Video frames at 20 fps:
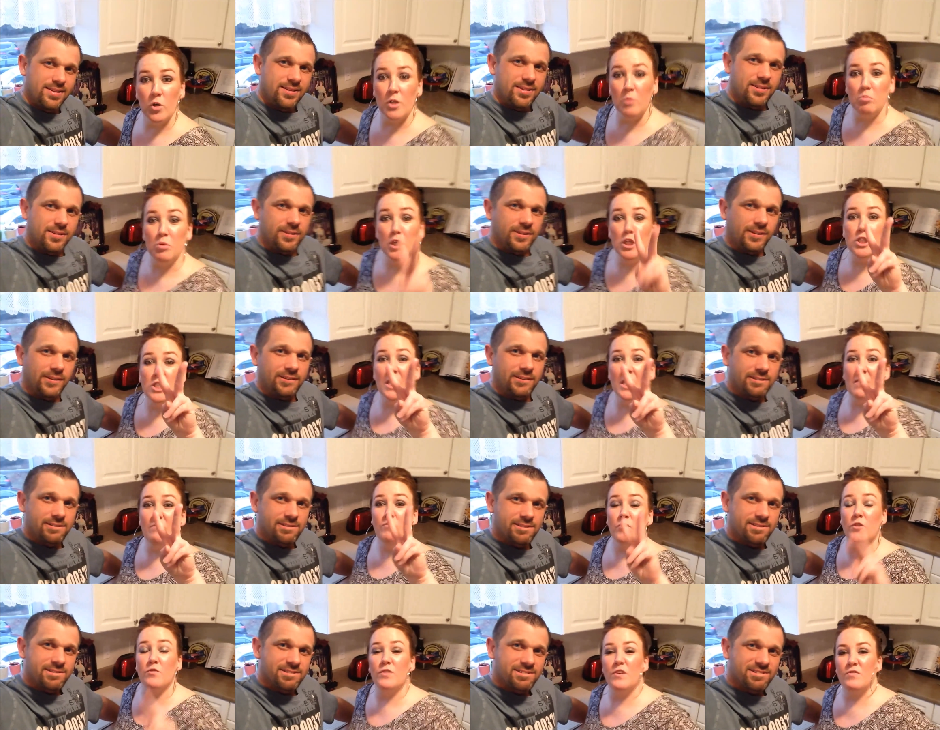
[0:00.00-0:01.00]
Speaker 1: morning, peace
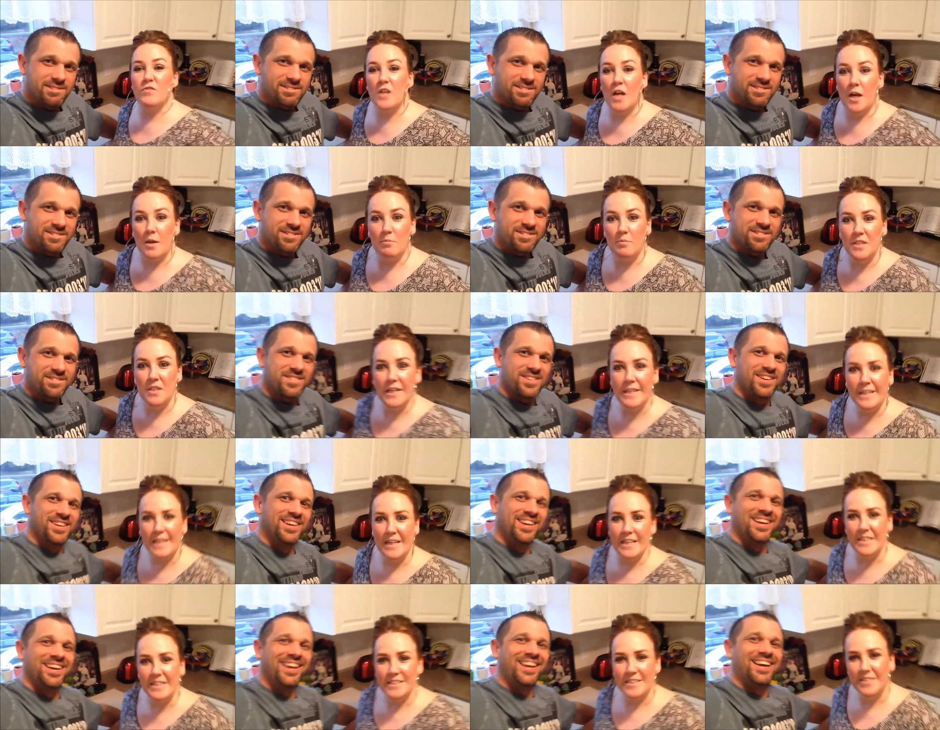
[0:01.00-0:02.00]
again for the fifth time.
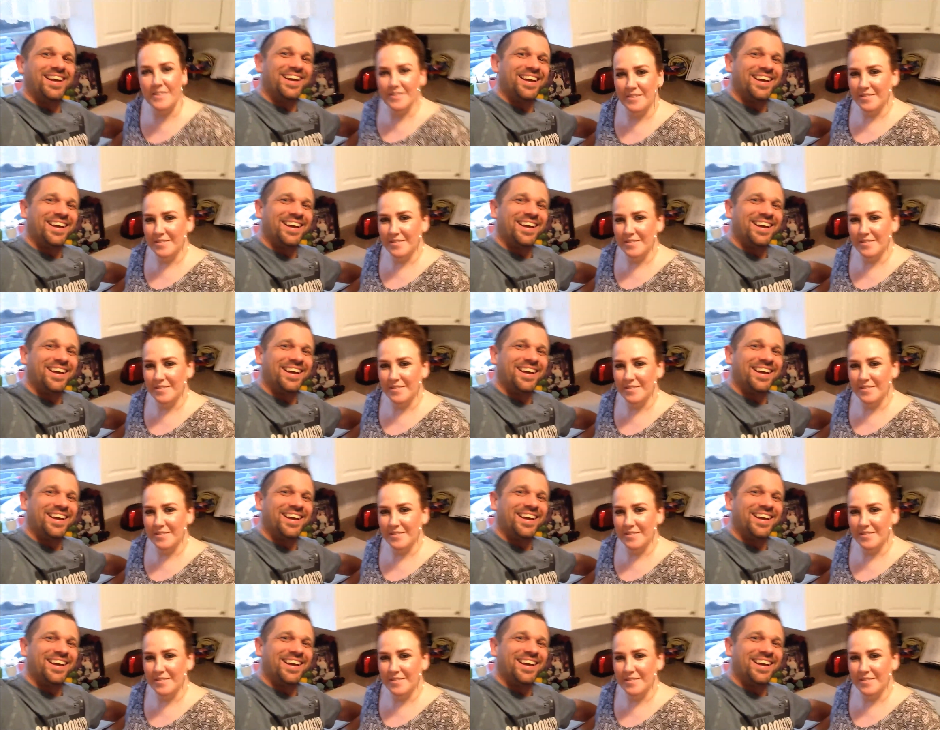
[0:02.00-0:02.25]
Night night.